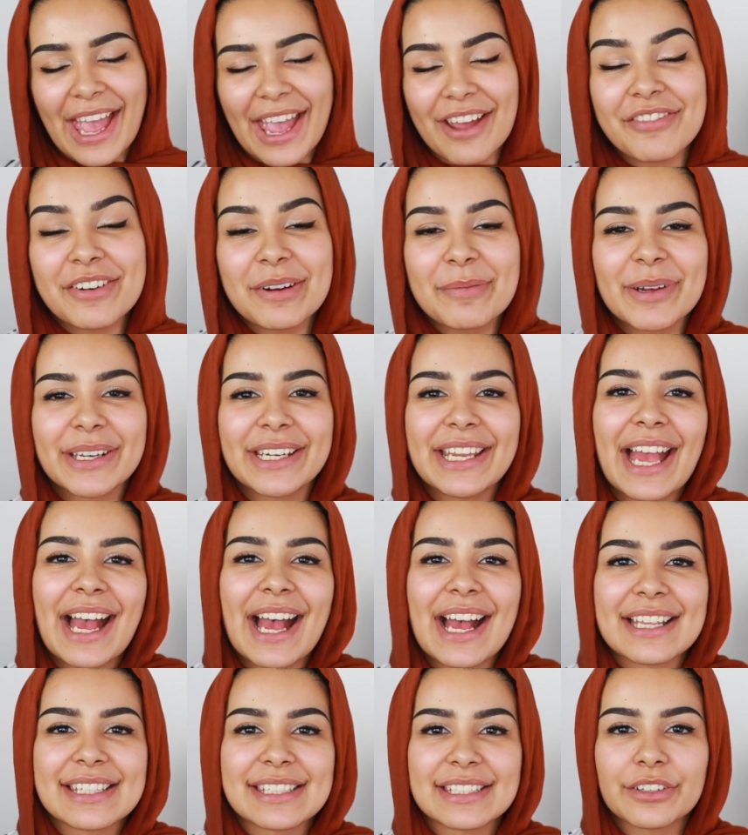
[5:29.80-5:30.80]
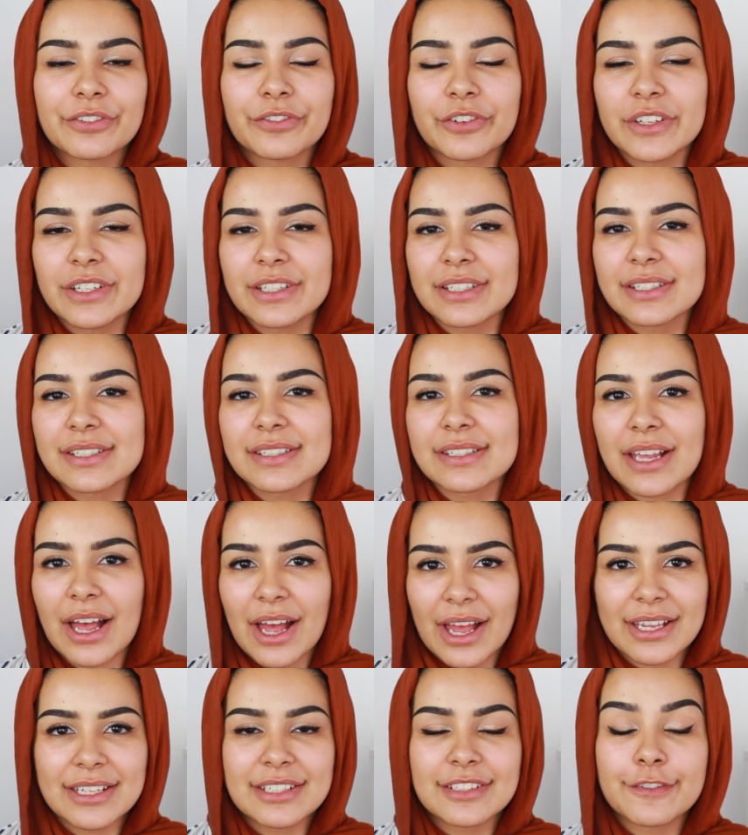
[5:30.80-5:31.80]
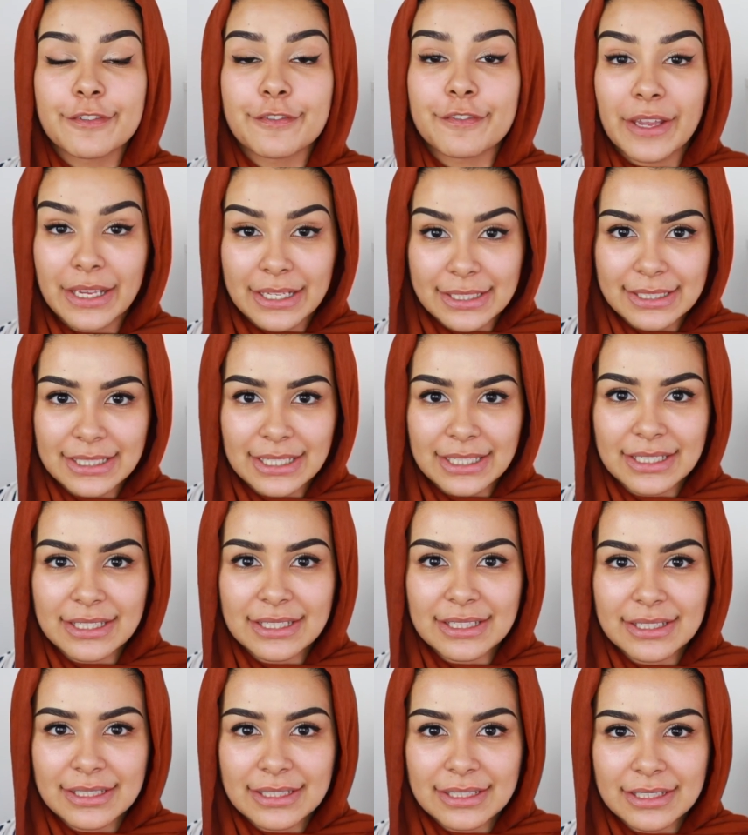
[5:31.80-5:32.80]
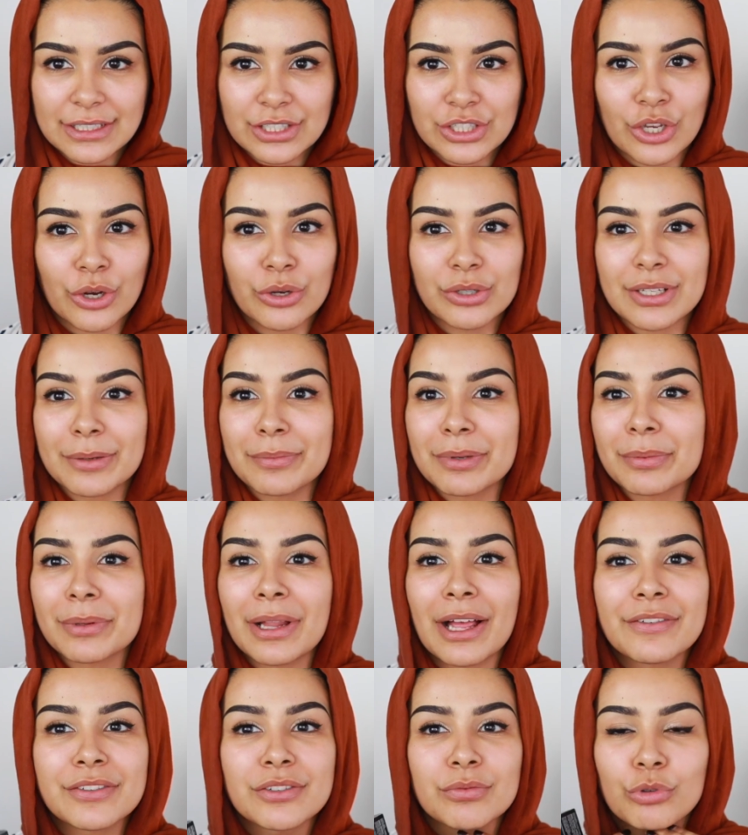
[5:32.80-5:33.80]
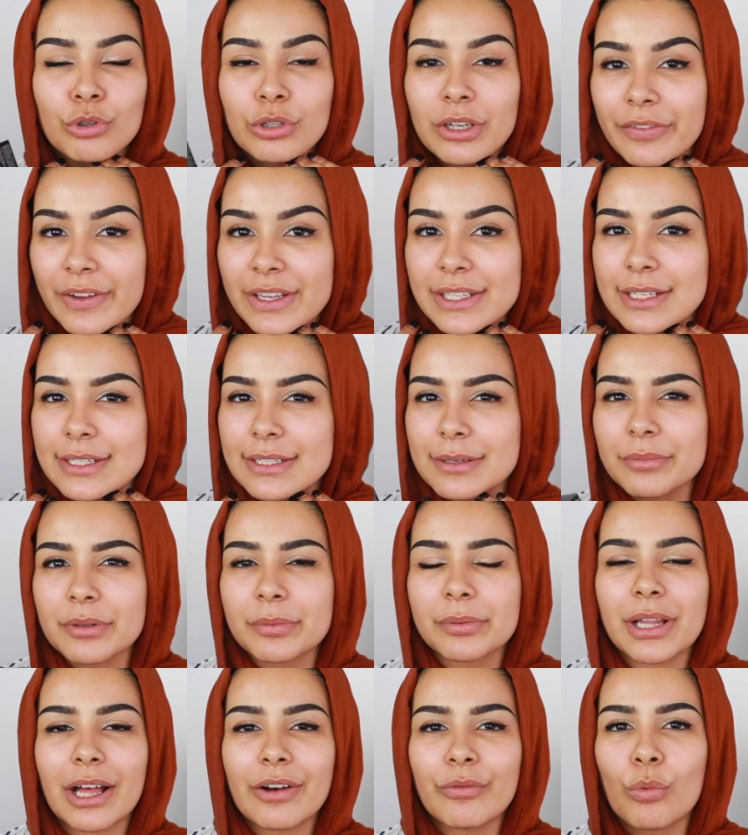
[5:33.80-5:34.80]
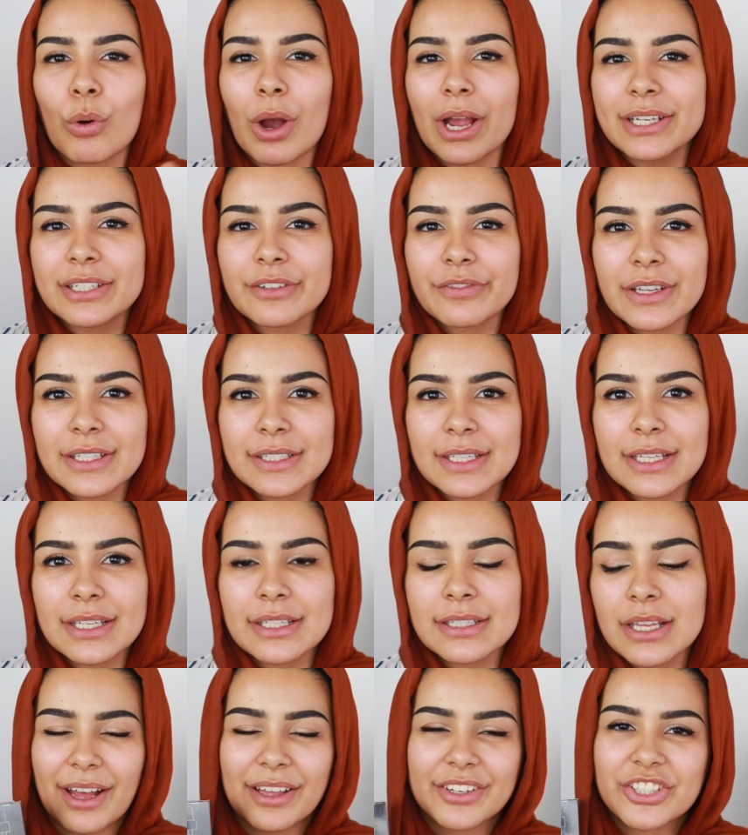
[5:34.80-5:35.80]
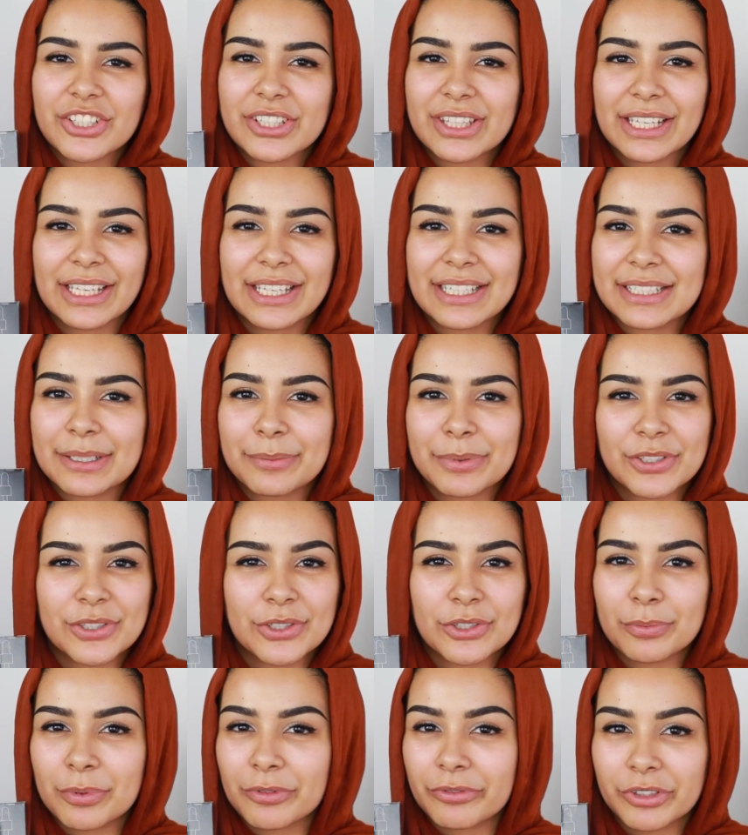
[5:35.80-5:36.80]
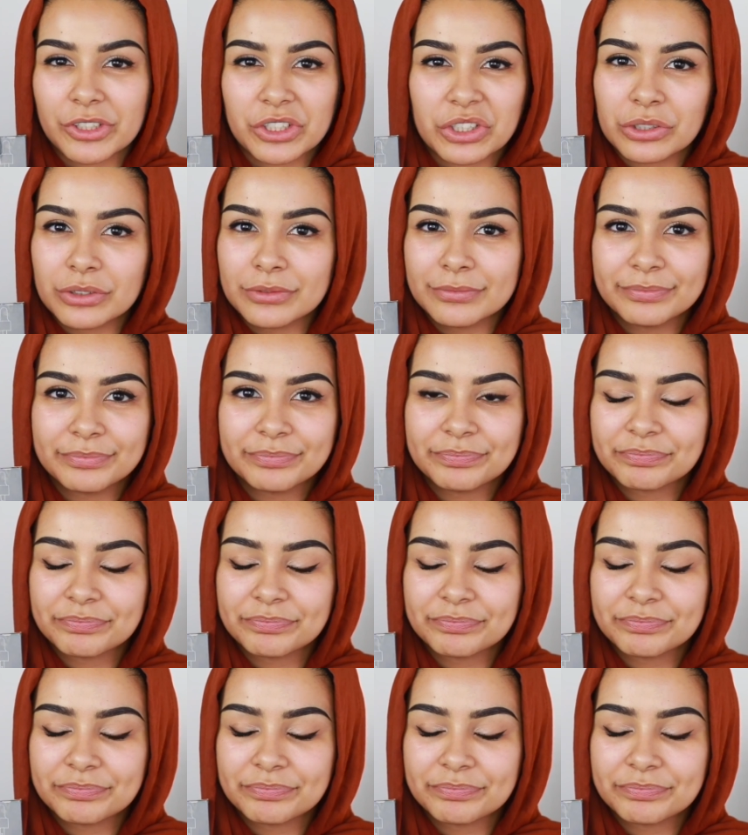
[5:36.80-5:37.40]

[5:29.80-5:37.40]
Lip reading: Everybody has different sized faces. So some people have smaller faces, some people have wider faces. I just think it's a bit superficial.